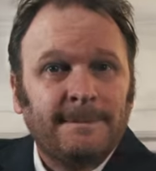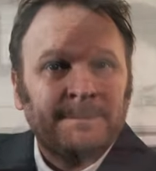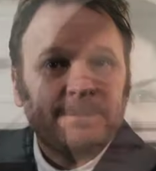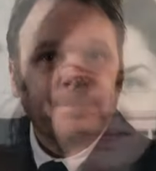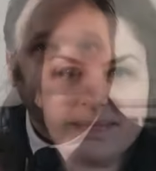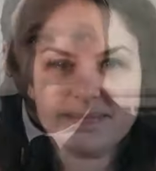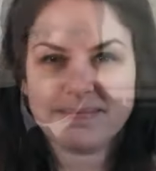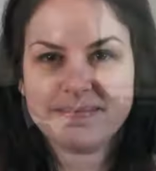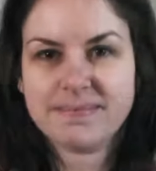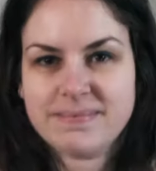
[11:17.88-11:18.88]

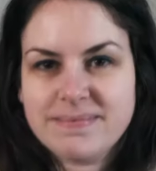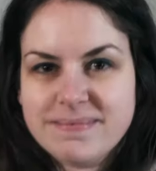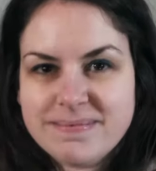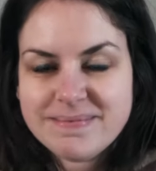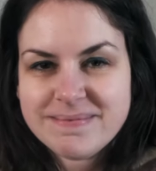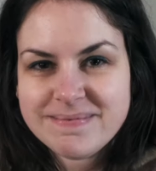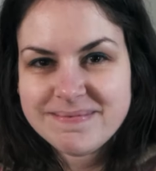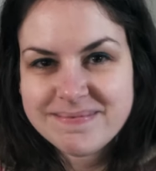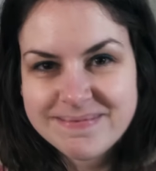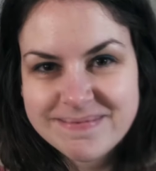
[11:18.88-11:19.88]

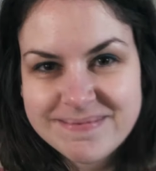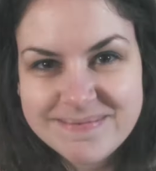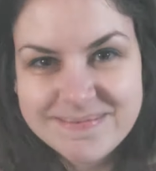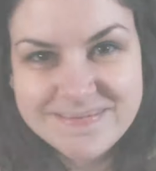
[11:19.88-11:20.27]
(silence)